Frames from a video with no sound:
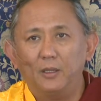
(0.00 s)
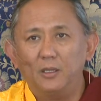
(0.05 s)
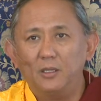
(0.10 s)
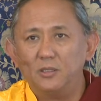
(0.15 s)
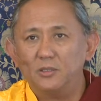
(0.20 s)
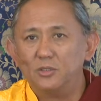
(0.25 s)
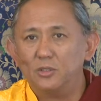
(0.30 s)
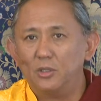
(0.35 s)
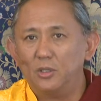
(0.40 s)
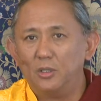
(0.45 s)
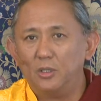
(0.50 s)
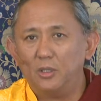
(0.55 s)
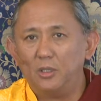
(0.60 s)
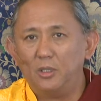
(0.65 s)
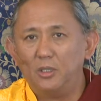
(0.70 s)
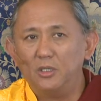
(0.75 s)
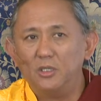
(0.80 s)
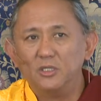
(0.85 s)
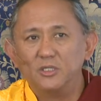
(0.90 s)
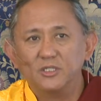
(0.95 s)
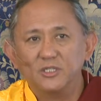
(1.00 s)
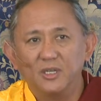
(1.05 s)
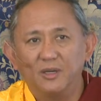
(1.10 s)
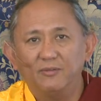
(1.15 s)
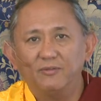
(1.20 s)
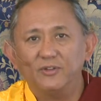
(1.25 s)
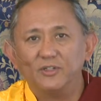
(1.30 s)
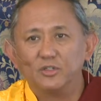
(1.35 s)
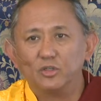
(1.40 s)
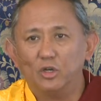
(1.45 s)
is in
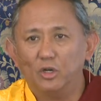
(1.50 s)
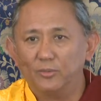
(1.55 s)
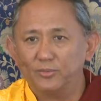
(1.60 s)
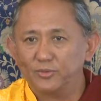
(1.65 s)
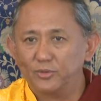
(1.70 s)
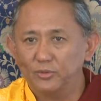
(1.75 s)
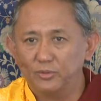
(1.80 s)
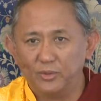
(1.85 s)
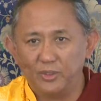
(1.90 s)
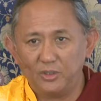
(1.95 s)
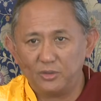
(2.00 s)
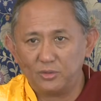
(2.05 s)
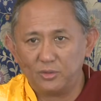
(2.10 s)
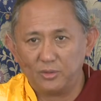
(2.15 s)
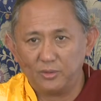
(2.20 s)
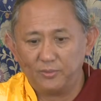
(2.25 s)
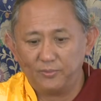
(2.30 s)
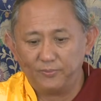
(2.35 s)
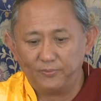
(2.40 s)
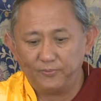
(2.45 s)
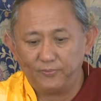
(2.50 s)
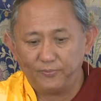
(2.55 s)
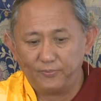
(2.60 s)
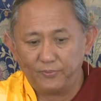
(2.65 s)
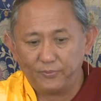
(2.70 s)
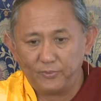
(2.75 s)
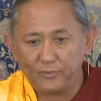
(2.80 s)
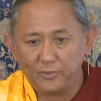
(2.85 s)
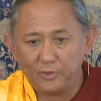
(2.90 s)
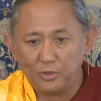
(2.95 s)
itself is obscuration.
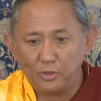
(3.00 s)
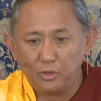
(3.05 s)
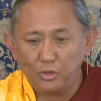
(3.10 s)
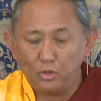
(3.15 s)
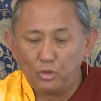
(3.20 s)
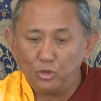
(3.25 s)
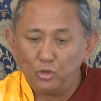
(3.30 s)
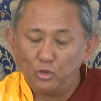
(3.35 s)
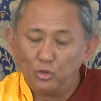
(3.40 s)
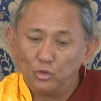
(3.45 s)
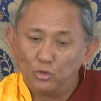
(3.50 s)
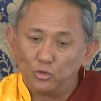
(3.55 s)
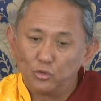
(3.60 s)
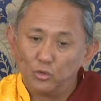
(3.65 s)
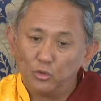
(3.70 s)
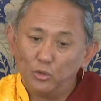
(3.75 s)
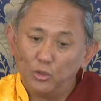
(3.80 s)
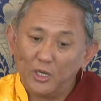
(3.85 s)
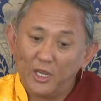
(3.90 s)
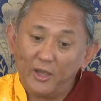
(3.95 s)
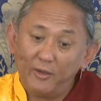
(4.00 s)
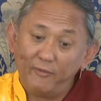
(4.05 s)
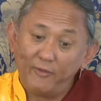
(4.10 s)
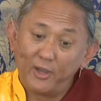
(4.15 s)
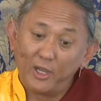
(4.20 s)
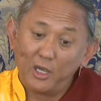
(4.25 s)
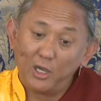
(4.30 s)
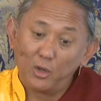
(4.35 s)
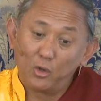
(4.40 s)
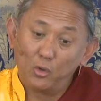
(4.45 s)
So
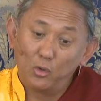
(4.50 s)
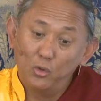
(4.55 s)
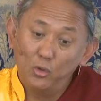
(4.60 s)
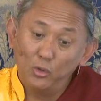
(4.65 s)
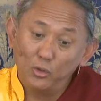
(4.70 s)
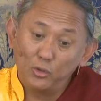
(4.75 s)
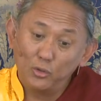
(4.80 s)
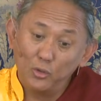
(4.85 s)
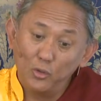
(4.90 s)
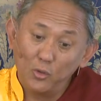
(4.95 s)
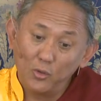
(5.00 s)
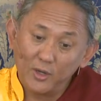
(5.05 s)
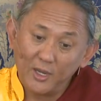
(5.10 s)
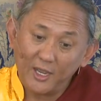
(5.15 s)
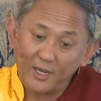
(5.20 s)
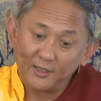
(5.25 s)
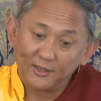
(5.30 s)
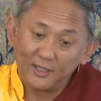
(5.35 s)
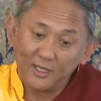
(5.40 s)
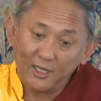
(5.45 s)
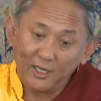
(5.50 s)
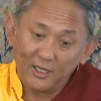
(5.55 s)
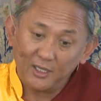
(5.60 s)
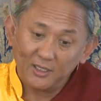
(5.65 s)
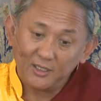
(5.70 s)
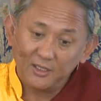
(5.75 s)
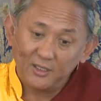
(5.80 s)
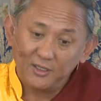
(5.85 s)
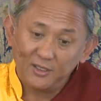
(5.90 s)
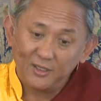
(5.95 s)
having a good look at
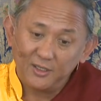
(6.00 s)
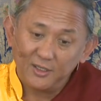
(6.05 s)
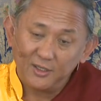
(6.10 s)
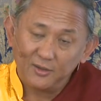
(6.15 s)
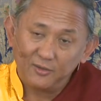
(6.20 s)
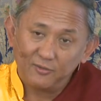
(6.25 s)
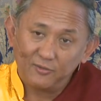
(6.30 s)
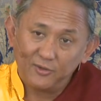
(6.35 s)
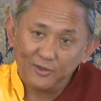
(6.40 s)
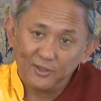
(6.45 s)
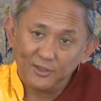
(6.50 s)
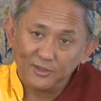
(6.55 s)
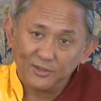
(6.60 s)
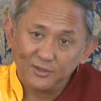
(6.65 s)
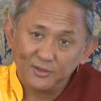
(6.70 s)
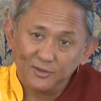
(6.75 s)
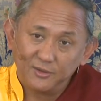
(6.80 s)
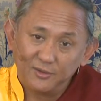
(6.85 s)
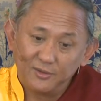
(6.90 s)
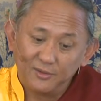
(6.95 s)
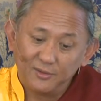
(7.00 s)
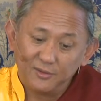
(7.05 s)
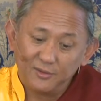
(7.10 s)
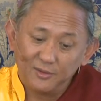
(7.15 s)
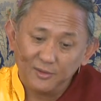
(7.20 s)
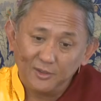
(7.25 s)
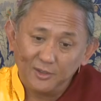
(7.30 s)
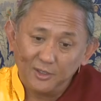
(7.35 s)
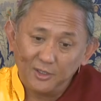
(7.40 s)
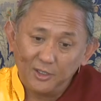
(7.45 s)
that first,
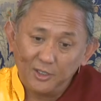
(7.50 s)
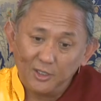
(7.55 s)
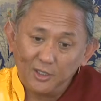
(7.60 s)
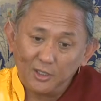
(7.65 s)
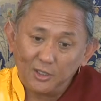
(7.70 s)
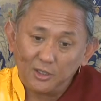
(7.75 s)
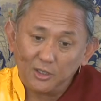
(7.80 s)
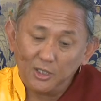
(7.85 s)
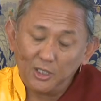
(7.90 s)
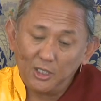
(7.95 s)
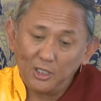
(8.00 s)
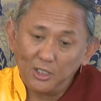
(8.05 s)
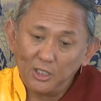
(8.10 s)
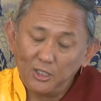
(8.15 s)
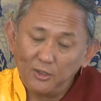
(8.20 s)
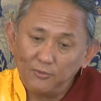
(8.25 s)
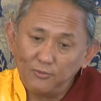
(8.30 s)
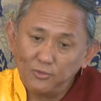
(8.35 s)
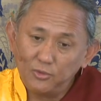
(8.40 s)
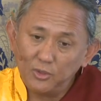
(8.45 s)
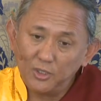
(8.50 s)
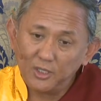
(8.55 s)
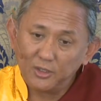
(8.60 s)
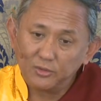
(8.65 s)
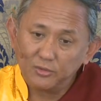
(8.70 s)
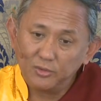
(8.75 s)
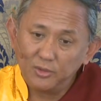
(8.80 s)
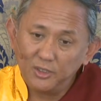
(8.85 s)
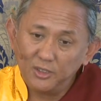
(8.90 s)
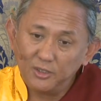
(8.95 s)
then if you
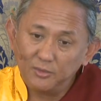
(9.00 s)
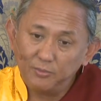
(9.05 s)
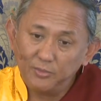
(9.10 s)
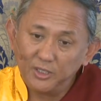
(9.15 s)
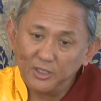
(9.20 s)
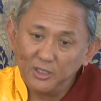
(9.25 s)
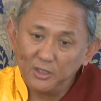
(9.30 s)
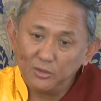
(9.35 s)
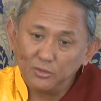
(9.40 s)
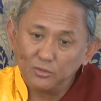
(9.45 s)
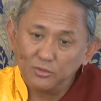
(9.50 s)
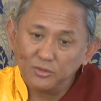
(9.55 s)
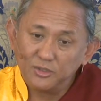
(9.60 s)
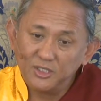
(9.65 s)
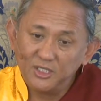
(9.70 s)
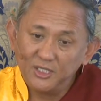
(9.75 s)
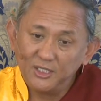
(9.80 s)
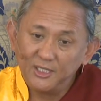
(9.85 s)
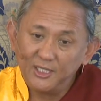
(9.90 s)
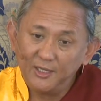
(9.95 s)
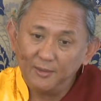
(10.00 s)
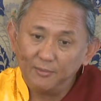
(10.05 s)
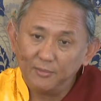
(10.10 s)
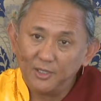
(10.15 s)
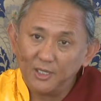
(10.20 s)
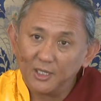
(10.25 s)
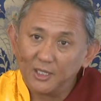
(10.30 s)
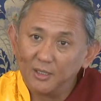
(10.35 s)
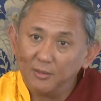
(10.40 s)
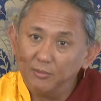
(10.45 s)
actually begin to see them
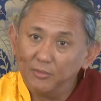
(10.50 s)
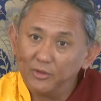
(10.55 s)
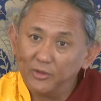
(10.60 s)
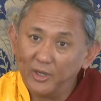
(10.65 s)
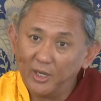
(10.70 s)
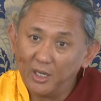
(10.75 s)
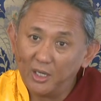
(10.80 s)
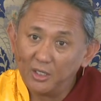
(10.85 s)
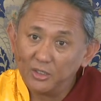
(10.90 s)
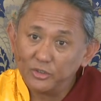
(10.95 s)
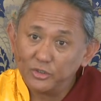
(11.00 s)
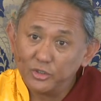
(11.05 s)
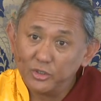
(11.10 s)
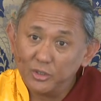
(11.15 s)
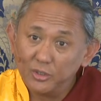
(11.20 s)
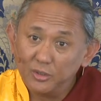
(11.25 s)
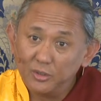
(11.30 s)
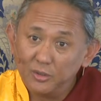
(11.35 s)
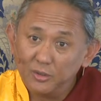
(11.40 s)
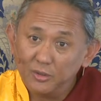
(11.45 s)
like a mirage,